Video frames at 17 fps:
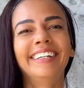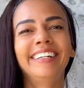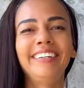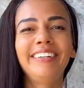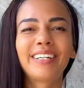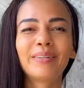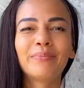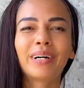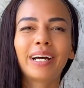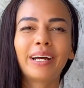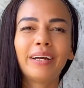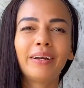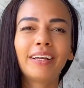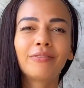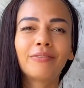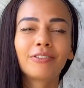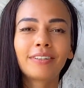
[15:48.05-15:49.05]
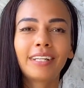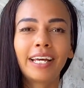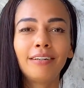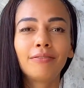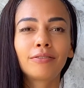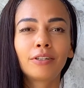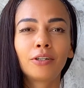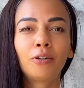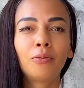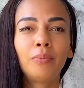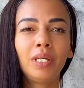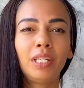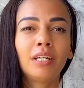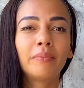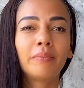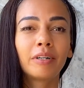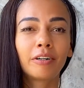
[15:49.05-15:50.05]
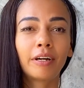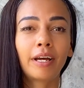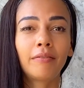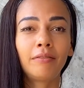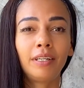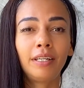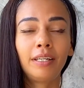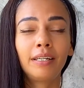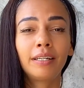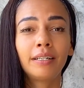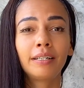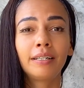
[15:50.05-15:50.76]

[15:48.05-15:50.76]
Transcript: You can buy for light flow, medium, or heavy